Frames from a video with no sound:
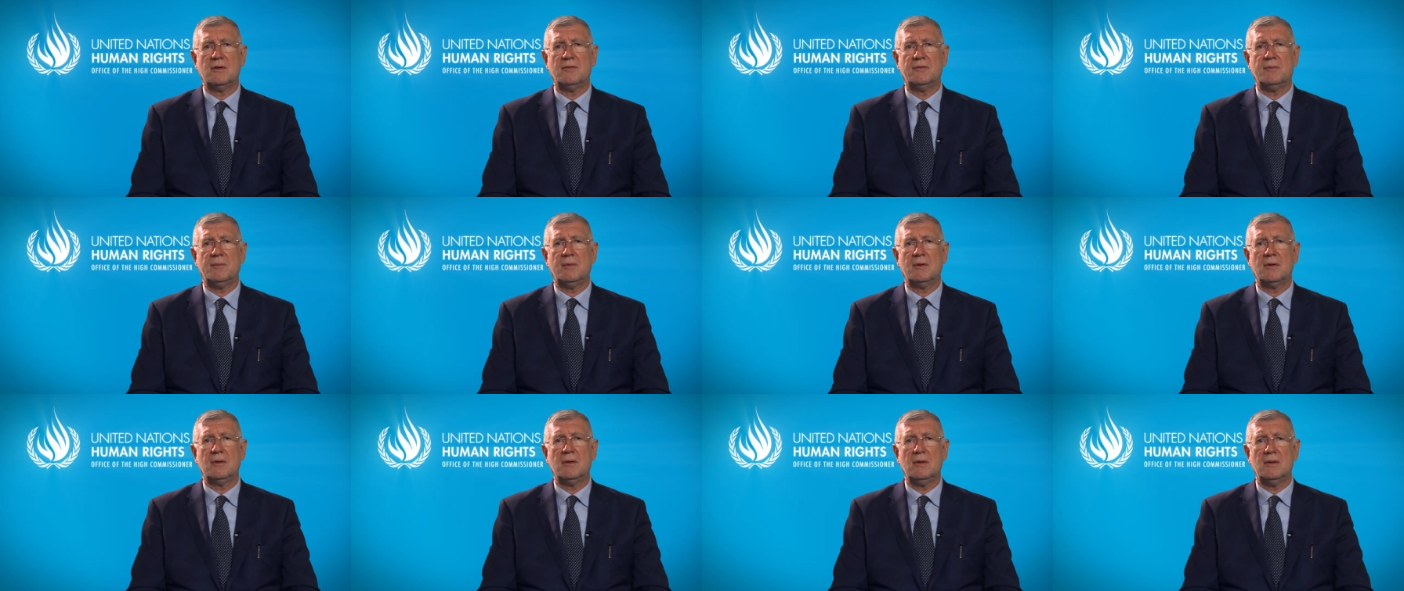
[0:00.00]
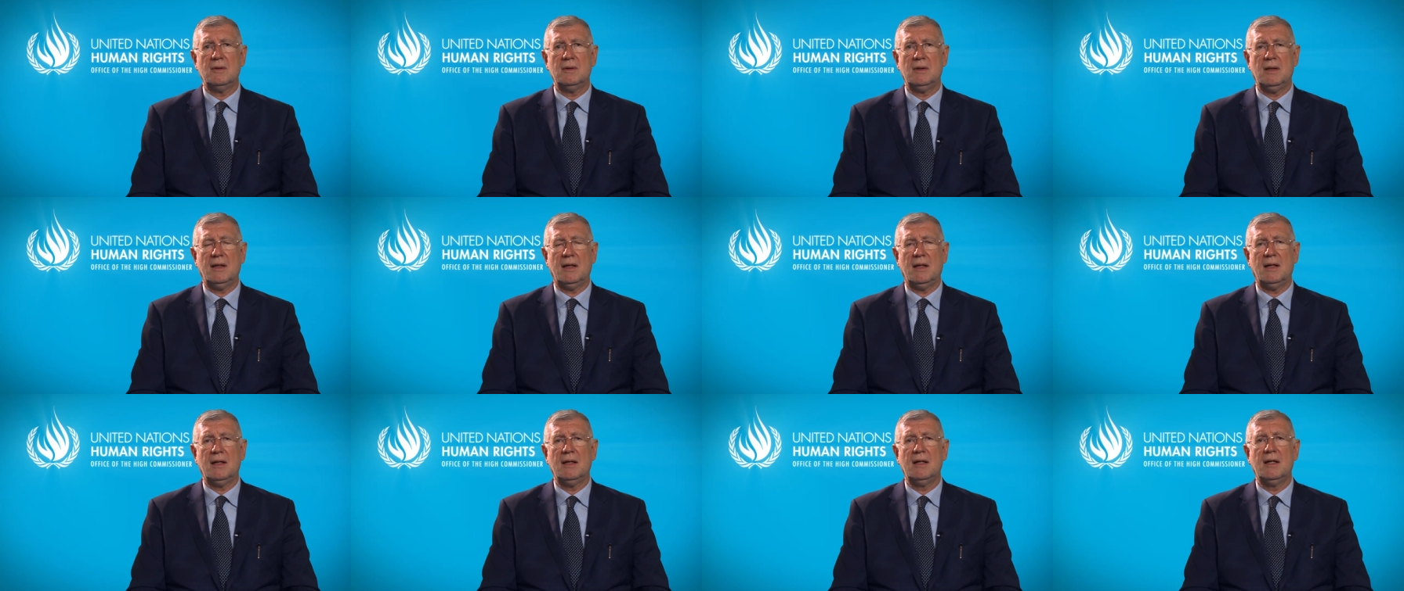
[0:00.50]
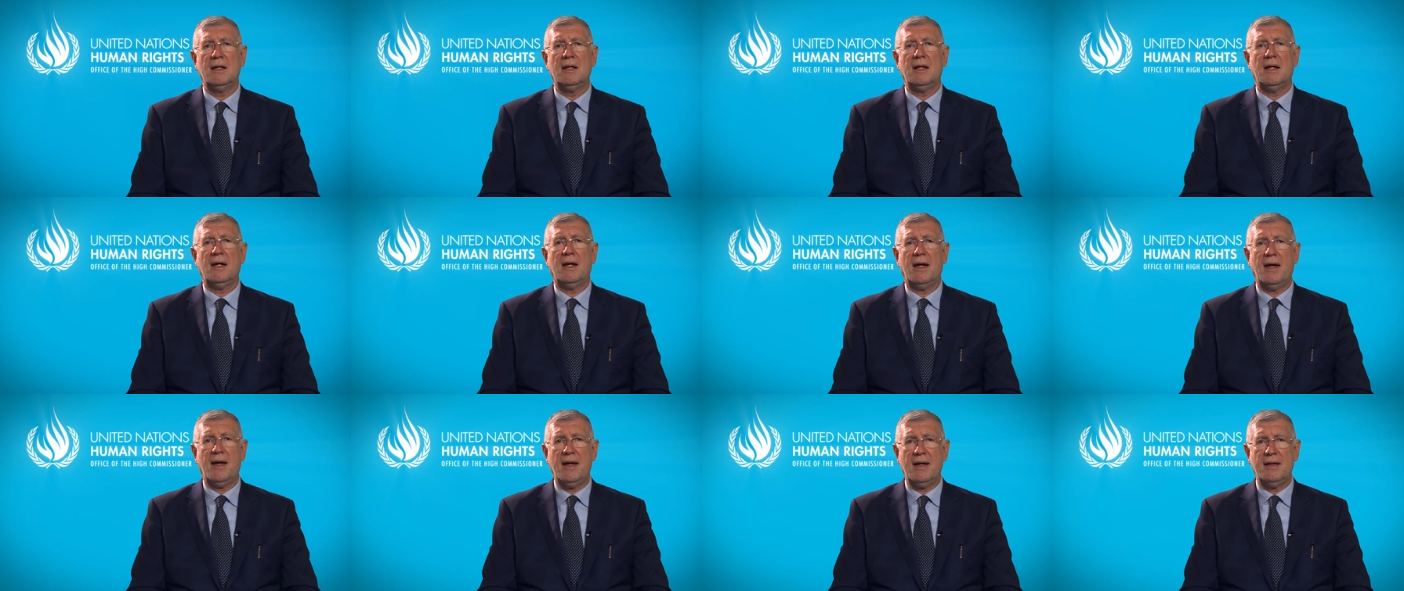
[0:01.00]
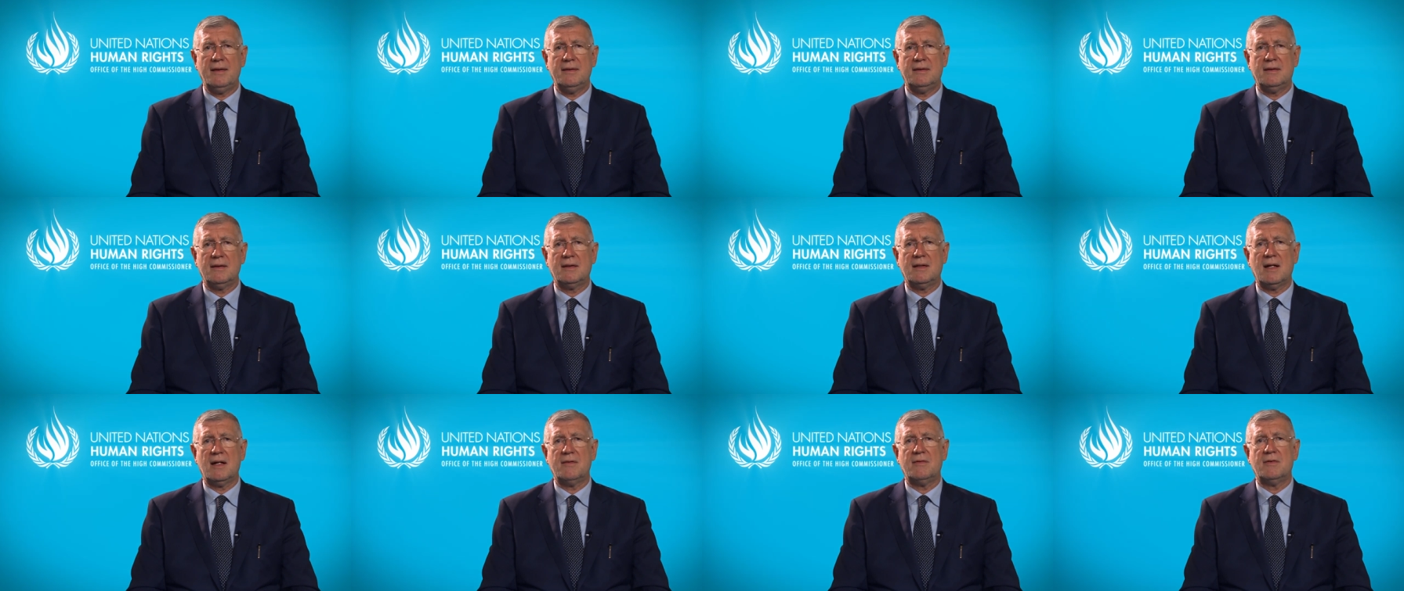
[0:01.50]
of Mongolia and
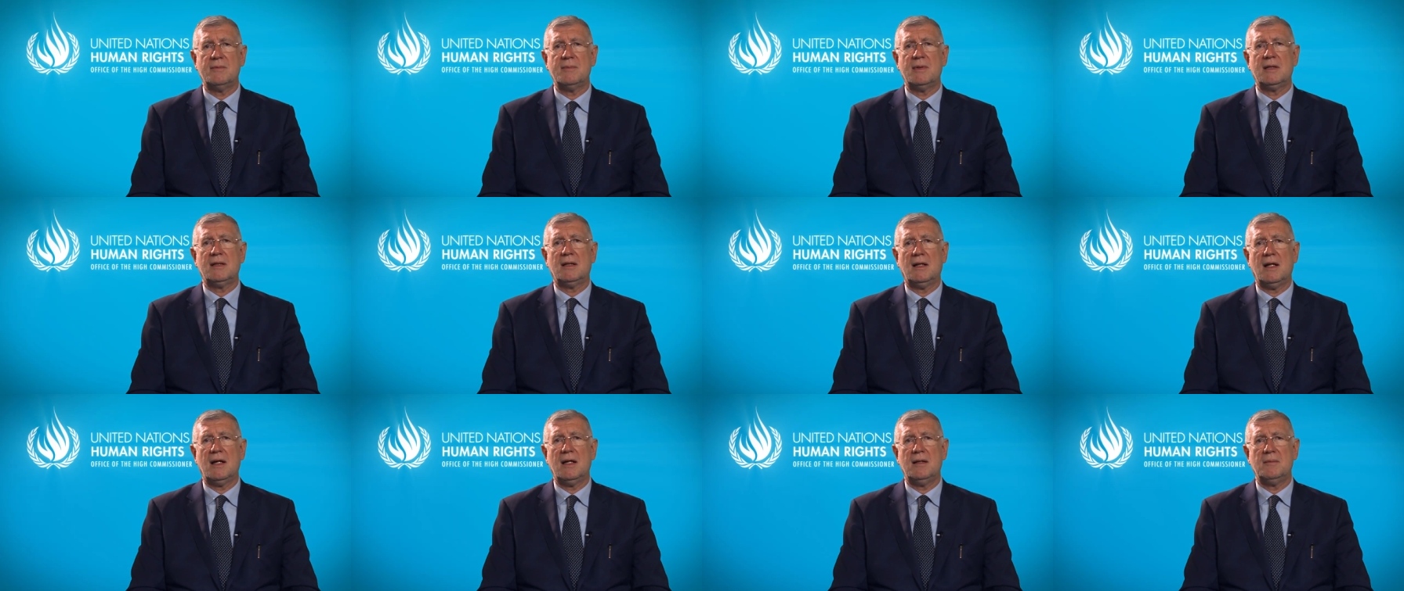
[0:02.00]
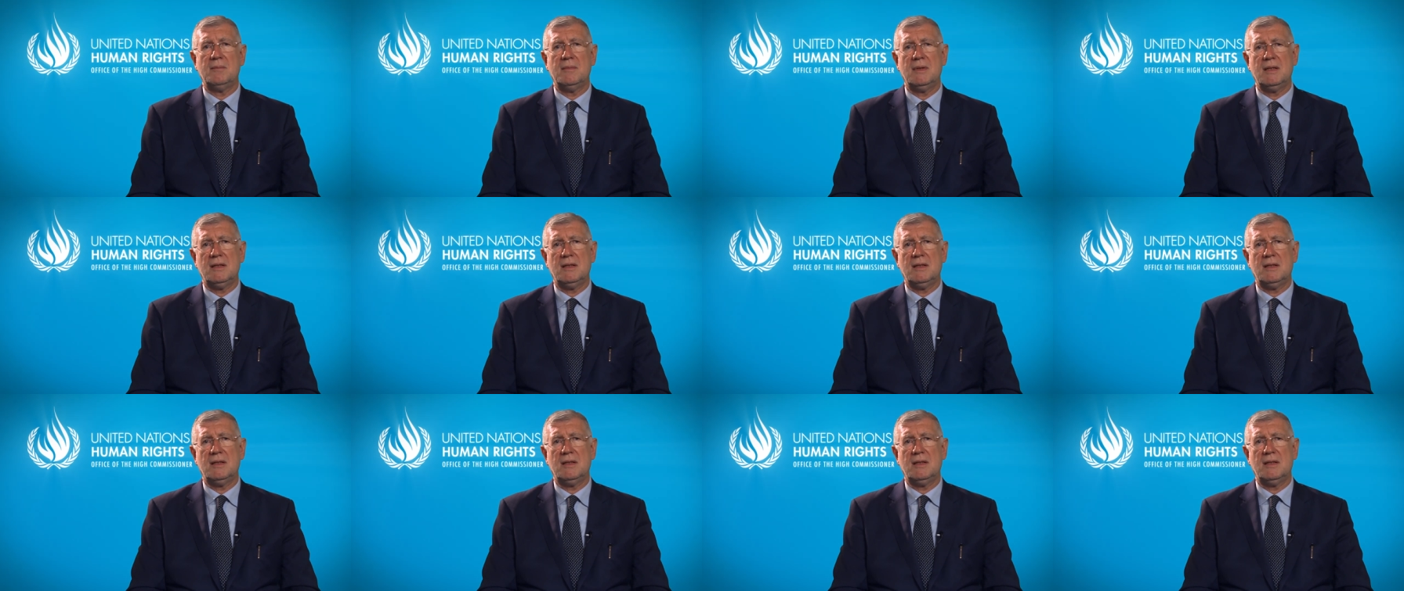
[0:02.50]
the government-aligned